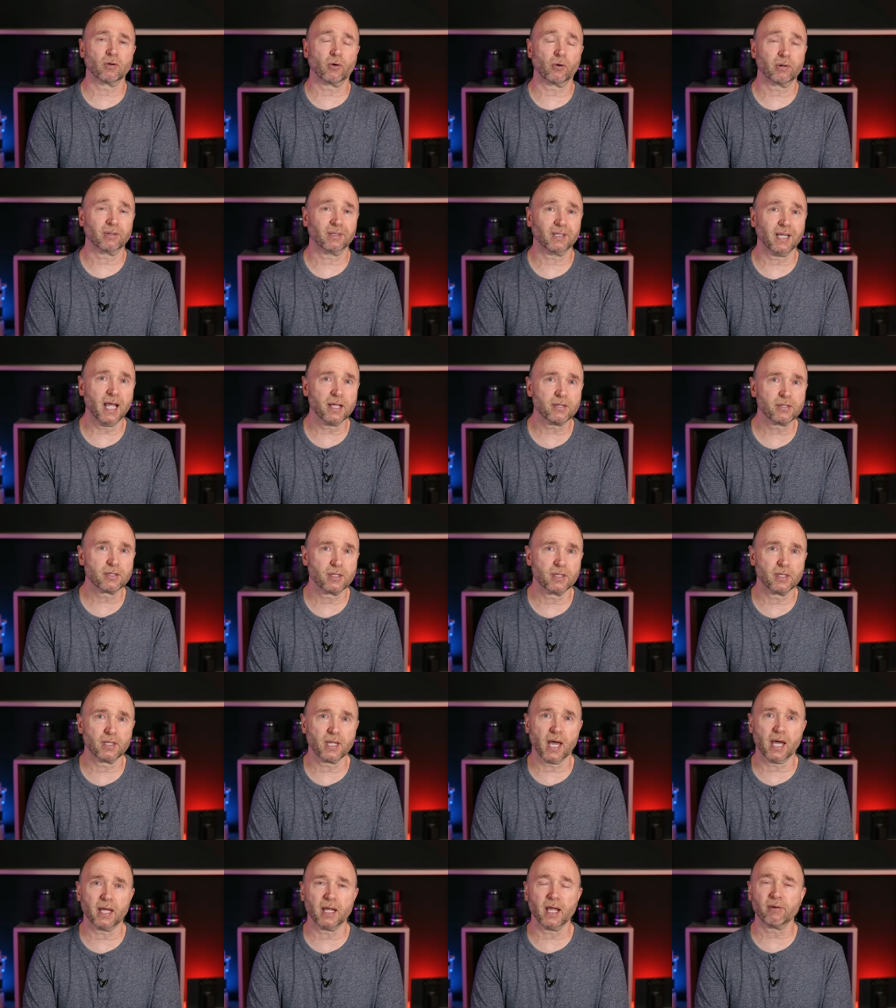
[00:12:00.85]
or less than
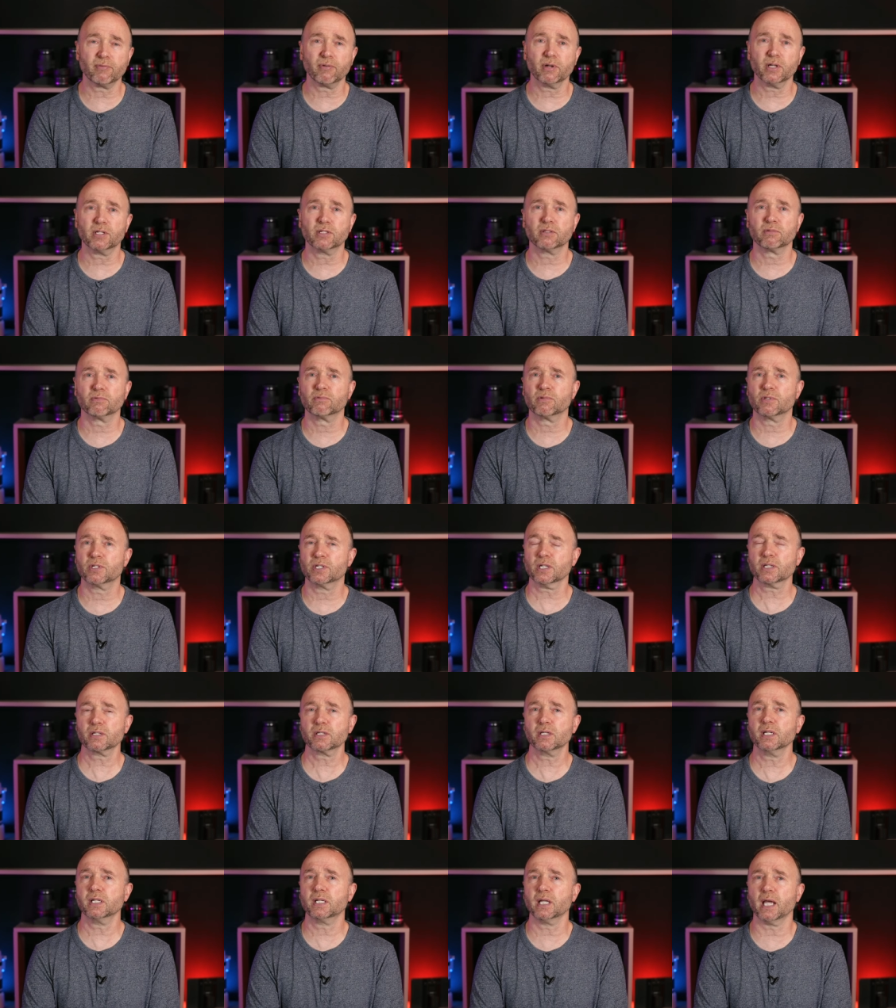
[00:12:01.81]
that, every
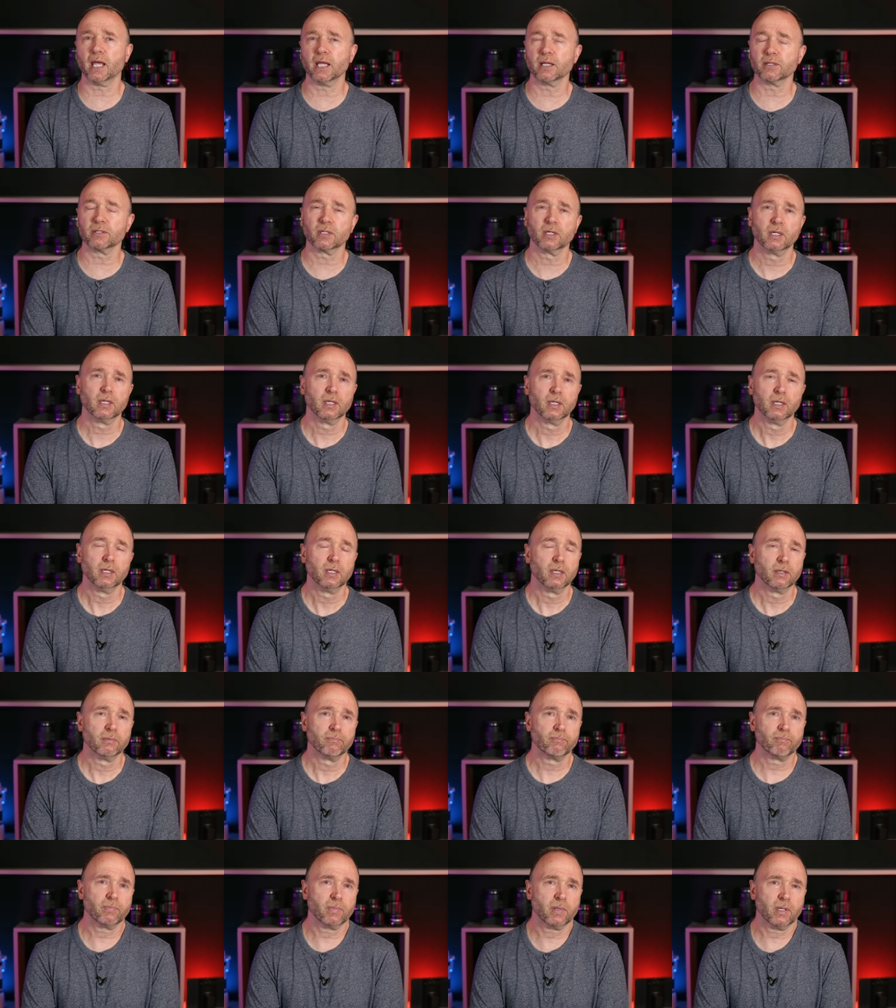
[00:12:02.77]
sixty days.
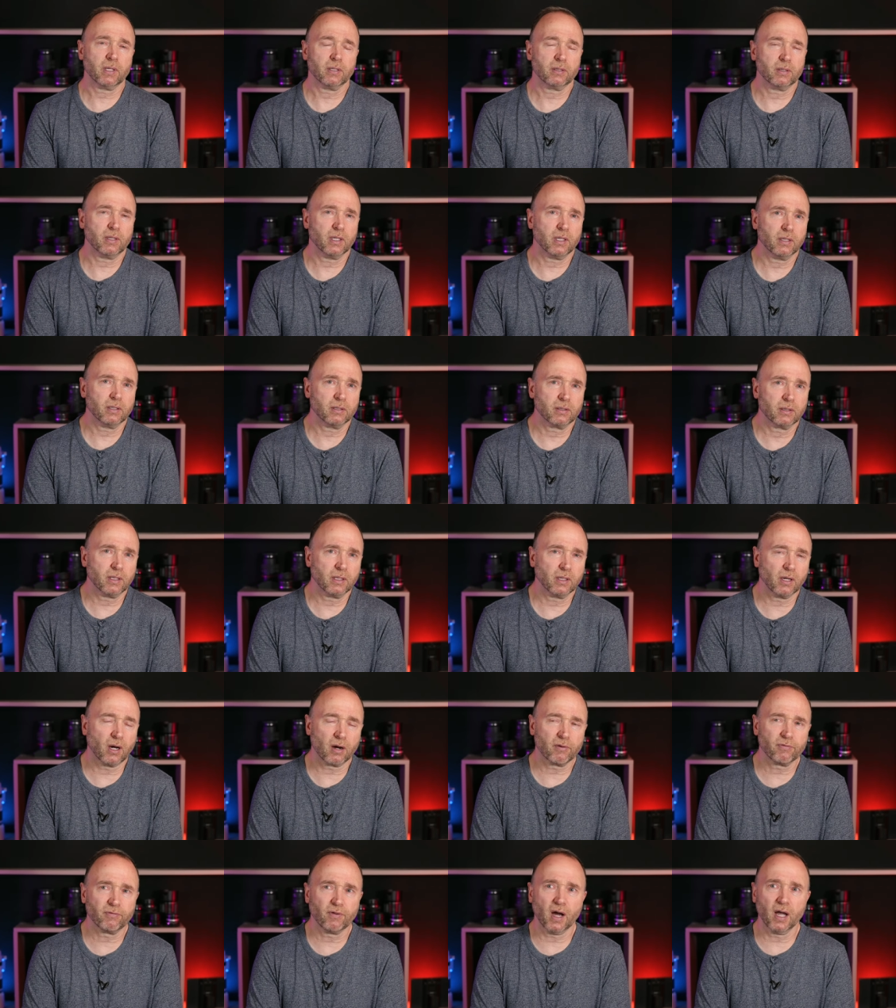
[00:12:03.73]
The, the, the
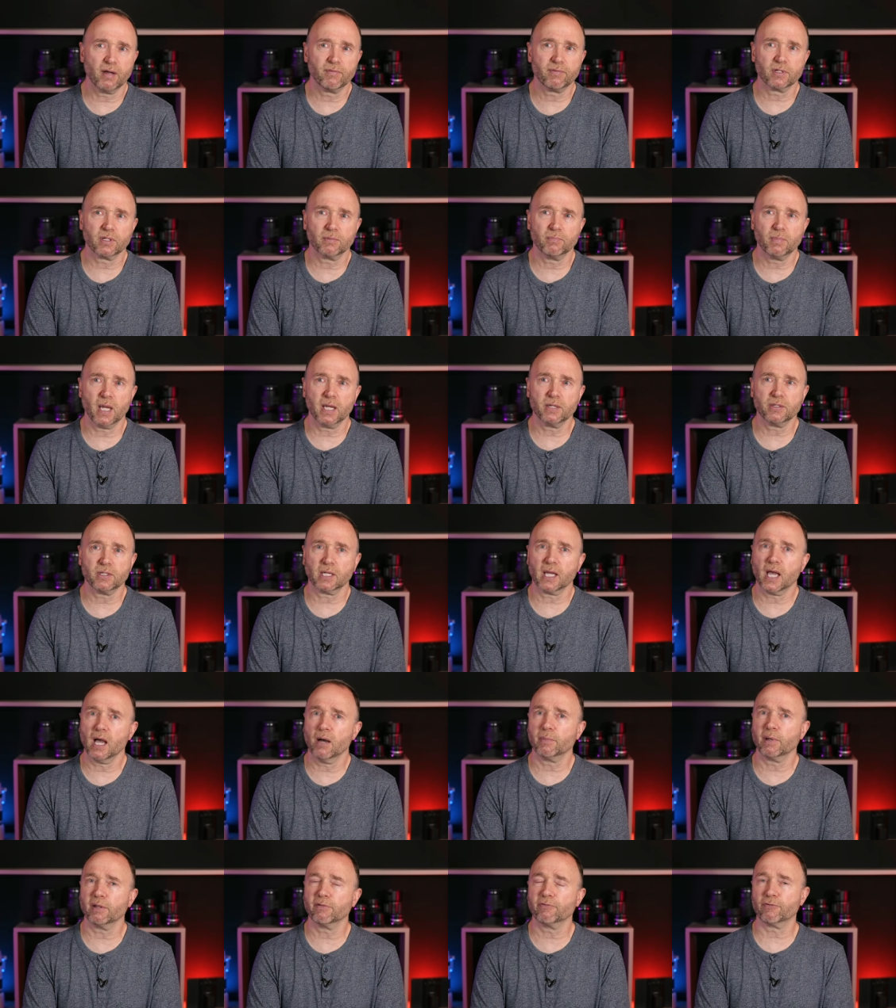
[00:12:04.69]
R five is amazing
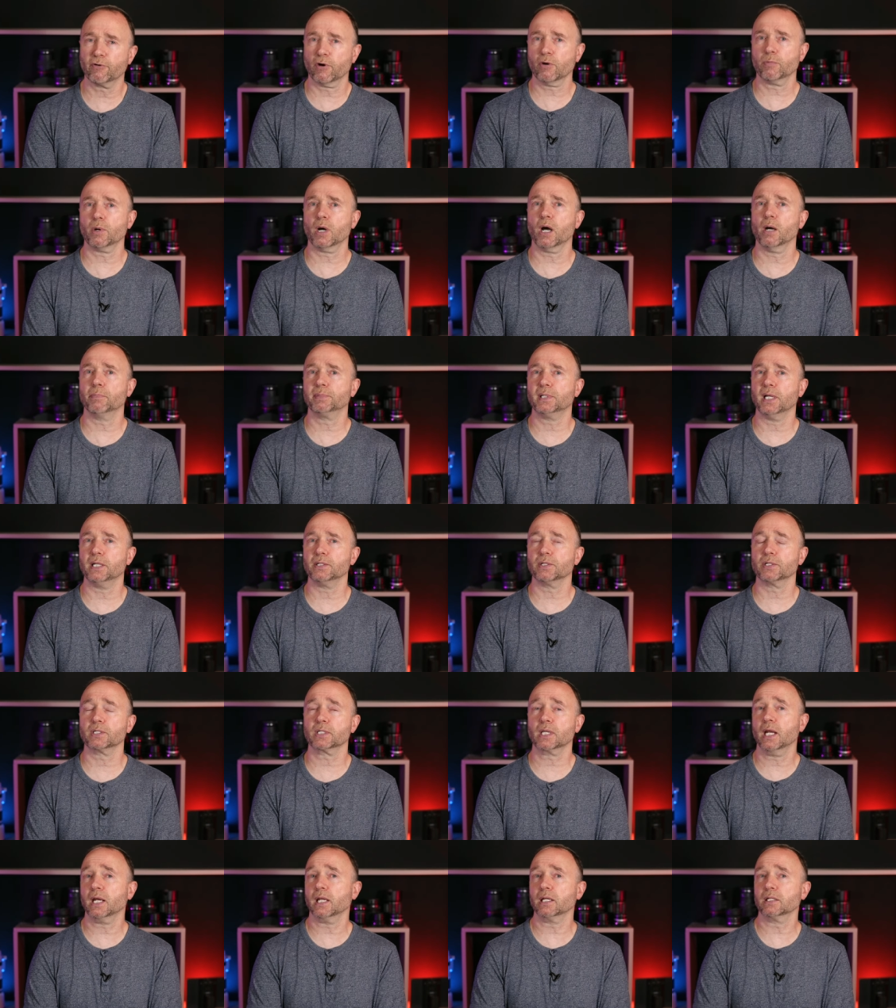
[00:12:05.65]
how many firmware updates
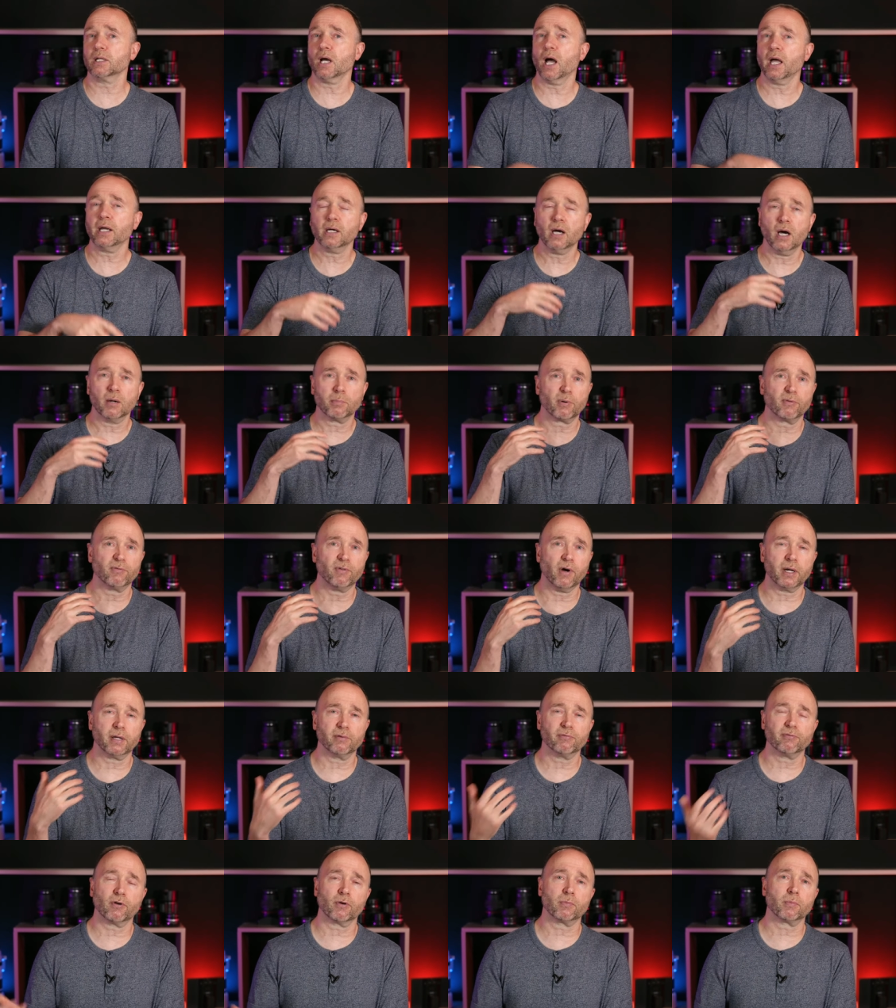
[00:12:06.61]
it's getting. Nikon
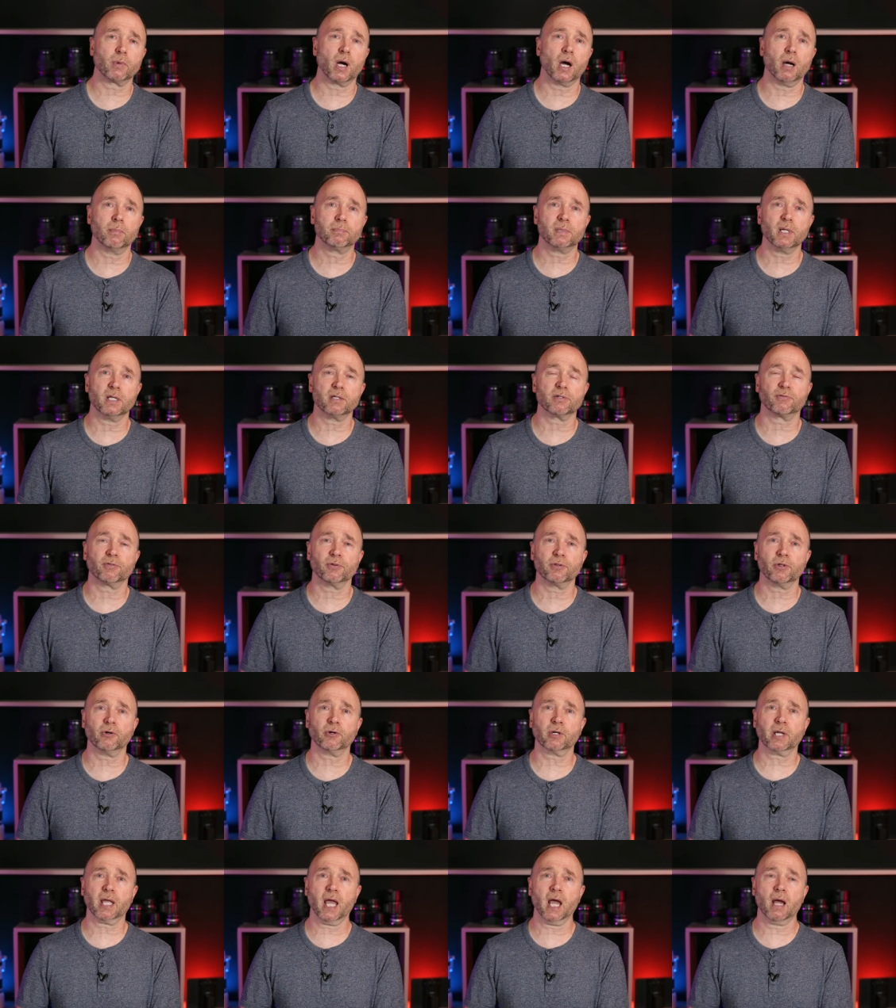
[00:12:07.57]
providing firmware updates for
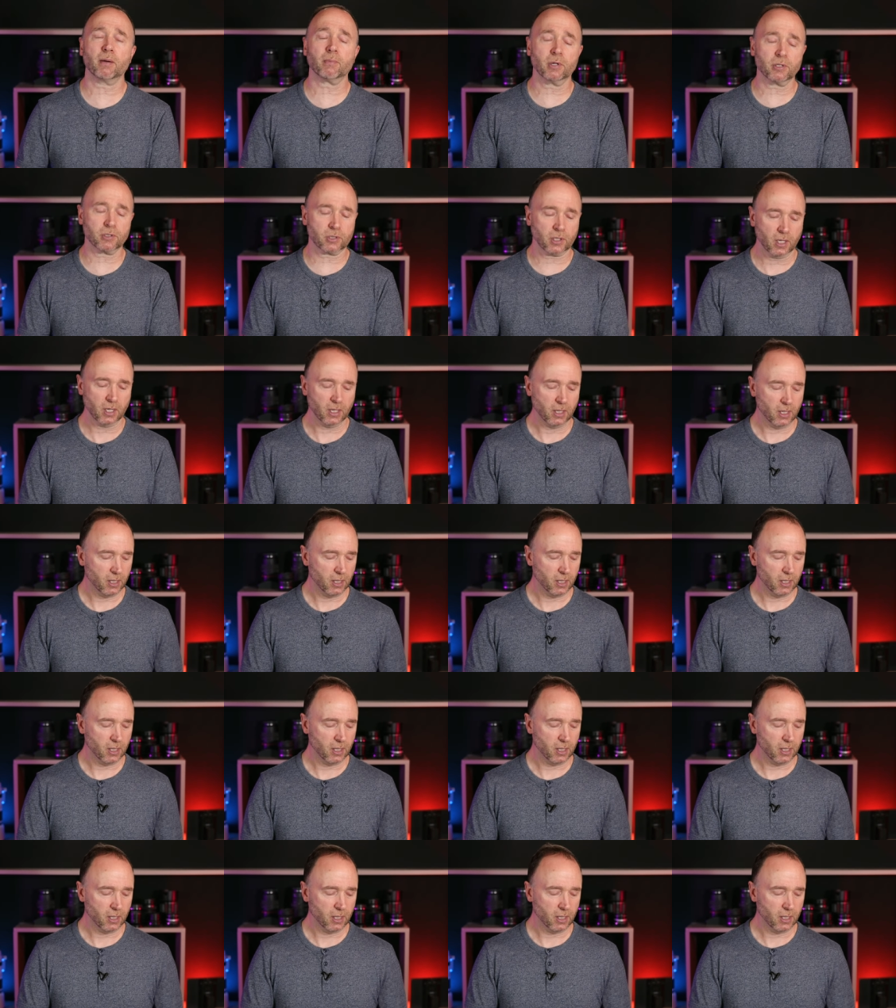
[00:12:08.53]
their cameras.